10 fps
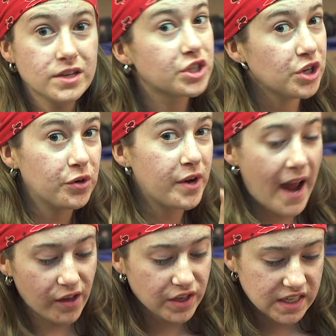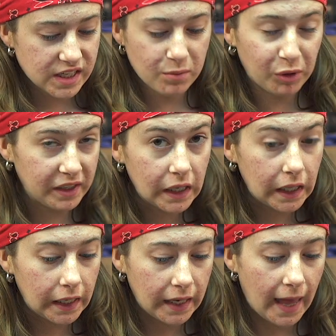So now this is completely
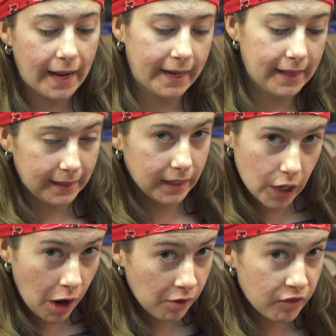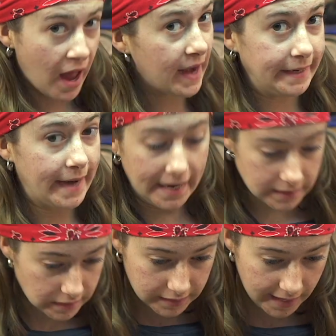clean, and I cleaned off that
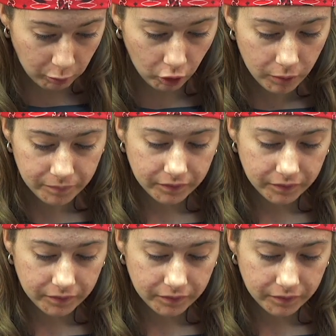nasty table.